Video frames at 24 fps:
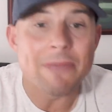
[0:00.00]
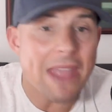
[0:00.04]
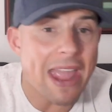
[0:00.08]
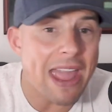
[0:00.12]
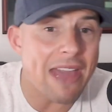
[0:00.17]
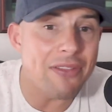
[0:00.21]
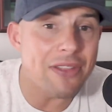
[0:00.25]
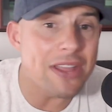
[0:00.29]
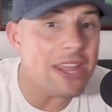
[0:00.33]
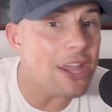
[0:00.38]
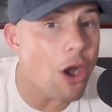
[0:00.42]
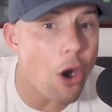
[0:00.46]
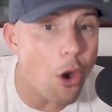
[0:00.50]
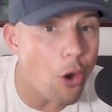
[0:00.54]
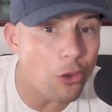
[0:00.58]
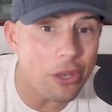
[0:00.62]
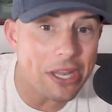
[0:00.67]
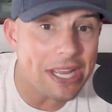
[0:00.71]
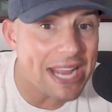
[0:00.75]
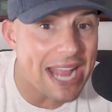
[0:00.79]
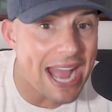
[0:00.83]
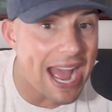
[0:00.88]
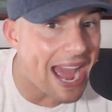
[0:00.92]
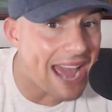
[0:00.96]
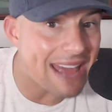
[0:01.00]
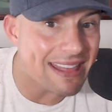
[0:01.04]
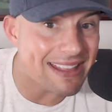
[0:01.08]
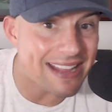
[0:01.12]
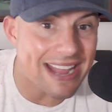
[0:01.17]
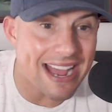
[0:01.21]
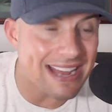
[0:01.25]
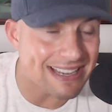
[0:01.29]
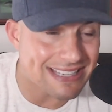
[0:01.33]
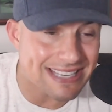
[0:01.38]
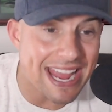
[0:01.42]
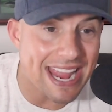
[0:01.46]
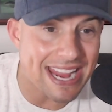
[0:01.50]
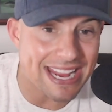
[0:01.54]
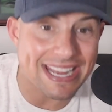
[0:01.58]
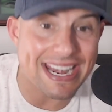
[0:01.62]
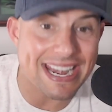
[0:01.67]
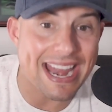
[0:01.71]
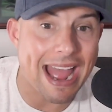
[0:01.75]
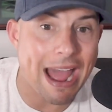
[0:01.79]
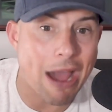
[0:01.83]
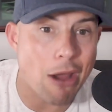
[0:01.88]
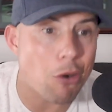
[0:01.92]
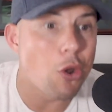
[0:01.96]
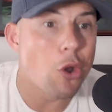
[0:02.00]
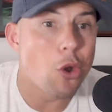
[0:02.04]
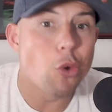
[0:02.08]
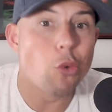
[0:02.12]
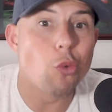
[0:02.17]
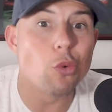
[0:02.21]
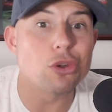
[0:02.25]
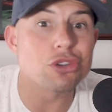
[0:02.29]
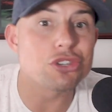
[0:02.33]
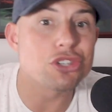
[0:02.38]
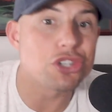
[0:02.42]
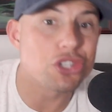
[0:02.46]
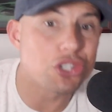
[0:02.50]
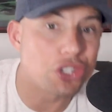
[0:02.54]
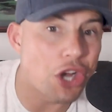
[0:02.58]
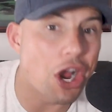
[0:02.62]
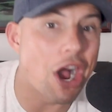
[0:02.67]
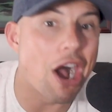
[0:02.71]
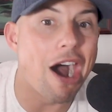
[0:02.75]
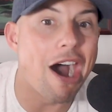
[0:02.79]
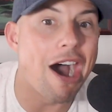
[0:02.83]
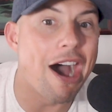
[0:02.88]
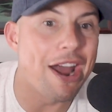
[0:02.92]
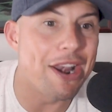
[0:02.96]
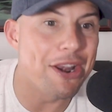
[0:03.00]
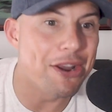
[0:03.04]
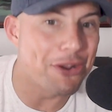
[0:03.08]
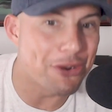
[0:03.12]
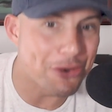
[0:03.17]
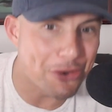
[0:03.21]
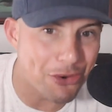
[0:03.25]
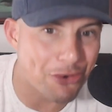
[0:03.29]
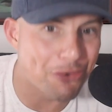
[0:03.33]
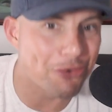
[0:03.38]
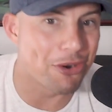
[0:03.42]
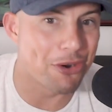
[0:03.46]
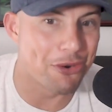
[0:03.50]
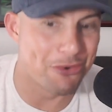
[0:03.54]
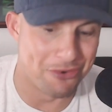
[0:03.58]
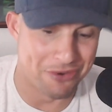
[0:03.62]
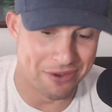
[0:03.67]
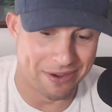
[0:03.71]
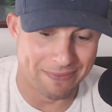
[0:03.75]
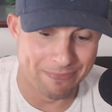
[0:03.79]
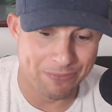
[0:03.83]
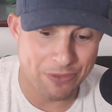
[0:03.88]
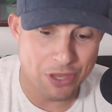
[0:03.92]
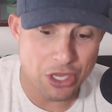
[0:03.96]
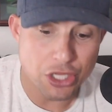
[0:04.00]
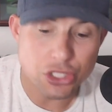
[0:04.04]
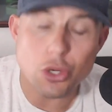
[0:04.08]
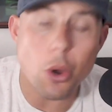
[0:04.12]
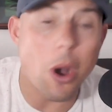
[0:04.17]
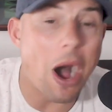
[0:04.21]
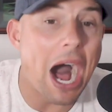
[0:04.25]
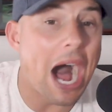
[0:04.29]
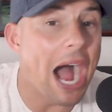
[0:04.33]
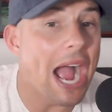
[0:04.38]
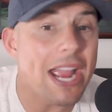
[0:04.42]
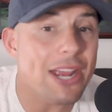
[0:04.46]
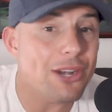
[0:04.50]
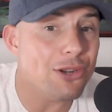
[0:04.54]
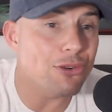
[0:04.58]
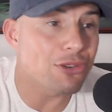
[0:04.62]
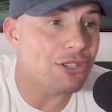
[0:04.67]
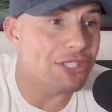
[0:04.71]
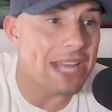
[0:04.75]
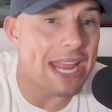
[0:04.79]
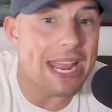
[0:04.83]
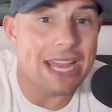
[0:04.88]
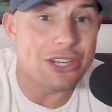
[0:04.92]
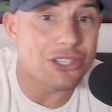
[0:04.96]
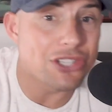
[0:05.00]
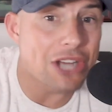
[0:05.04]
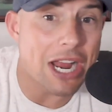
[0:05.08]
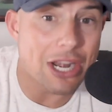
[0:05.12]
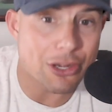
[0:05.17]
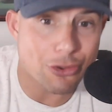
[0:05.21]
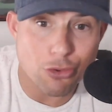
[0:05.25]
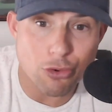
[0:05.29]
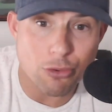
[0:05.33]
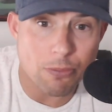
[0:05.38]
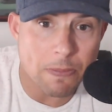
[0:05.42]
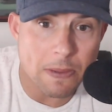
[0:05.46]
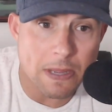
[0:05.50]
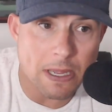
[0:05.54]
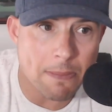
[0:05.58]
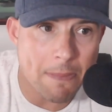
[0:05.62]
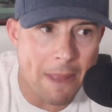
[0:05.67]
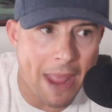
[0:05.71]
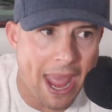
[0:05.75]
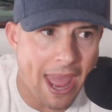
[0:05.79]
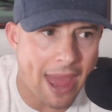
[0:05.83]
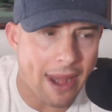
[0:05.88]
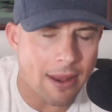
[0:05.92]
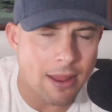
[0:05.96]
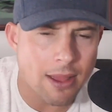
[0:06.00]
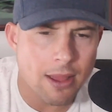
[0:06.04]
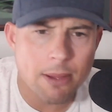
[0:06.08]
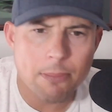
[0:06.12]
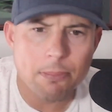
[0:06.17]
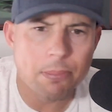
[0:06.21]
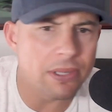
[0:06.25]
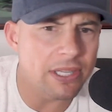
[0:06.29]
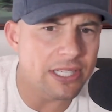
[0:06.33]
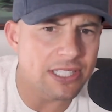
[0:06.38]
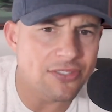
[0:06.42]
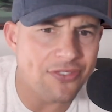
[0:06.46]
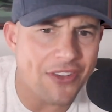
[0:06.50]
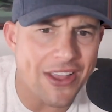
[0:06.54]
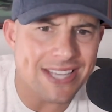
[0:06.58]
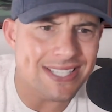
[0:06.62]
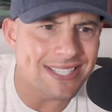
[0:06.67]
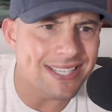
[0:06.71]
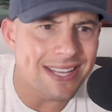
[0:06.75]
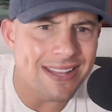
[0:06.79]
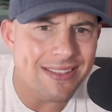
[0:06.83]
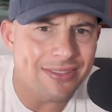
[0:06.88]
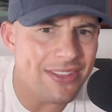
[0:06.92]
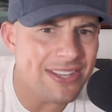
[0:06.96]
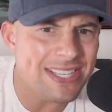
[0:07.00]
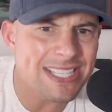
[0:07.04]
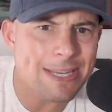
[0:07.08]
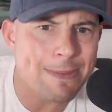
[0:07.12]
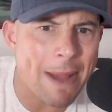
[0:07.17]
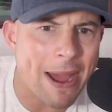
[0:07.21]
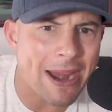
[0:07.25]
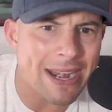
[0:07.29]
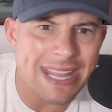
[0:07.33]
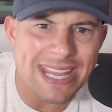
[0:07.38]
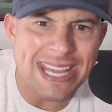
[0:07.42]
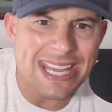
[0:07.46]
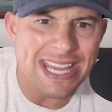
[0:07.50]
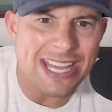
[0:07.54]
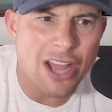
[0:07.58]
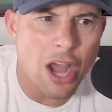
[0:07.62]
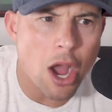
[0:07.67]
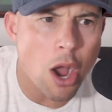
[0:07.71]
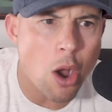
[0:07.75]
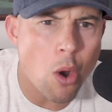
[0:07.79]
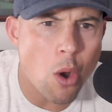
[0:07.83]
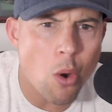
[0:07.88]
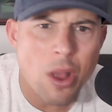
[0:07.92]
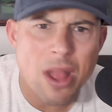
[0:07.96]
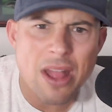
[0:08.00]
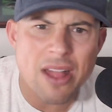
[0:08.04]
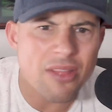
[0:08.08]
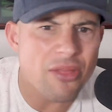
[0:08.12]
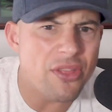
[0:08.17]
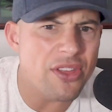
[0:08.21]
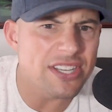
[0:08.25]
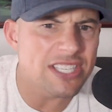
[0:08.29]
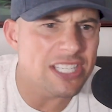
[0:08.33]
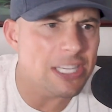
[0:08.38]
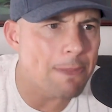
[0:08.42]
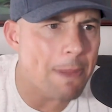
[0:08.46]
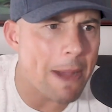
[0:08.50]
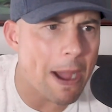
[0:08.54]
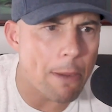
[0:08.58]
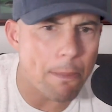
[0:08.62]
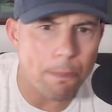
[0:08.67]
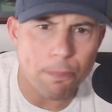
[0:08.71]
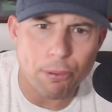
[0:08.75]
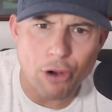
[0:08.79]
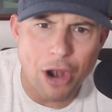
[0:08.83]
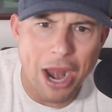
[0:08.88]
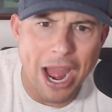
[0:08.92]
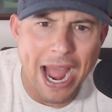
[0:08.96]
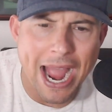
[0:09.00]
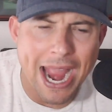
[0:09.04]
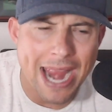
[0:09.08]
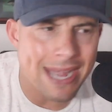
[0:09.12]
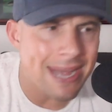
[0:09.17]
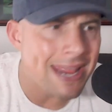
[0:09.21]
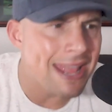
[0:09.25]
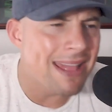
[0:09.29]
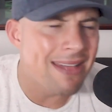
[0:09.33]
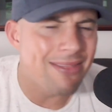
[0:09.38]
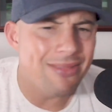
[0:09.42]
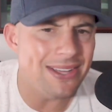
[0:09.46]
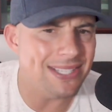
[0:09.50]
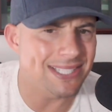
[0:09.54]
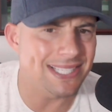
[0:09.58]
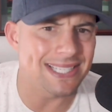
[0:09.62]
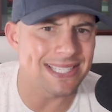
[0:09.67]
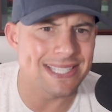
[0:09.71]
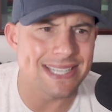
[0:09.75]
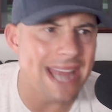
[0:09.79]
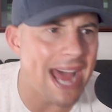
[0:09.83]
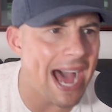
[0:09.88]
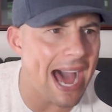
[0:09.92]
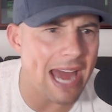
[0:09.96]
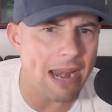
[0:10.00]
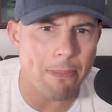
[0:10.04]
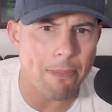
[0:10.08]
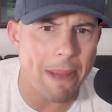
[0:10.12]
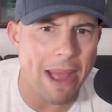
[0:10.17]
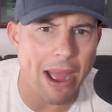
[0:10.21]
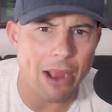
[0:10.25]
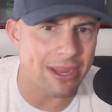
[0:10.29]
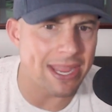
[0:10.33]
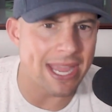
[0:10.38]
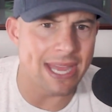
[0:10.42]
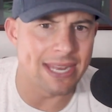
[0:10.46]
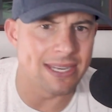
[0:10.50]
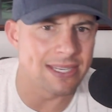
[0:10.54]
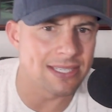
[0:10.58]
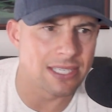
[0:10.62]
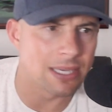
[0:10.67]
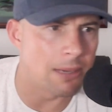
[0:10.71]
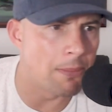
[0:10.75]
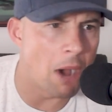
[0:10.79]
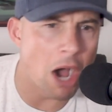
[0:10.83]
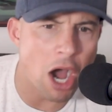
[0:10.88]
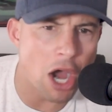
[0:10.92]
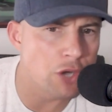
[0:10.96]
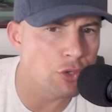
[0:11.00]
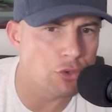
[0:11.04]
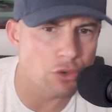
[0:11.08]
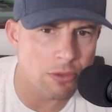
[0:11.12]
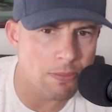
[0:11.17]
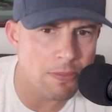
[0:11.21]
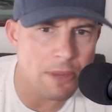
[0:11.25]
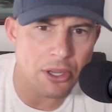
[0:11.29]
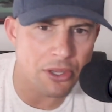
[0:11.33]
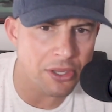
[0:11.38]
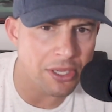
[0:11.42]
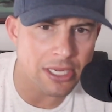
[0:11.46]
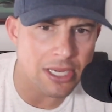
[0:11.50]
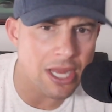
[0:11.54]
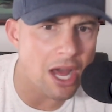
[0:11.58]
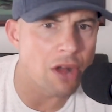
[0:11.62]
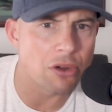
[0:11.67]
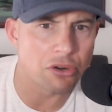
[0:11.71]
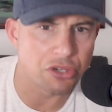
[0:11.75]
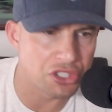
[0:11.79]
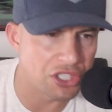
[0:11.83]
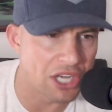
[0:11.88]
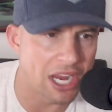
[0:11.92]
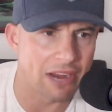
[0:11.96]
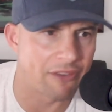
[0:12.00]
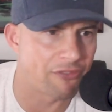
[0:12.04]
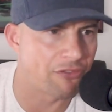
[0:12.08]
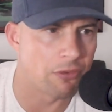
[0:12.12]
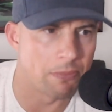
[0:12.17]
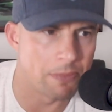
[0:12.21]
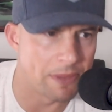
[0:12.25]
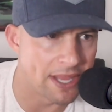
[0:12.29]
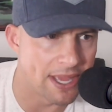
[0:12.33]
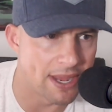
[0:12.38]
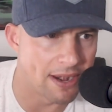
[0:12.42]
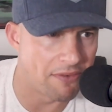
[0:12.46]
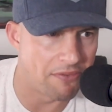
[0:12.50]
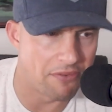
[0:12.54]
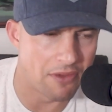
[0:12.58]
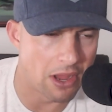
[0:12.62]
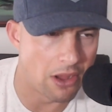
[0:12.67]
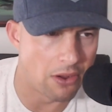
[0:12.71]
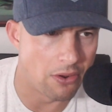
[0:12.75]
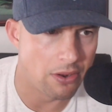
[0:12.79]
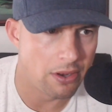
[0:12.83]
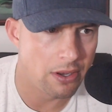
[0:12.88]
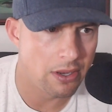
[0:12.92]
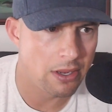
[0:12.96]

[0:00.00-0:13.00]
And the only guy that got taken out was Jon Gruden. So I understand Jon Gruden being mad, but let's face it, this is about ego, this is about pride, this is not about getting some $100 million check from the NFL.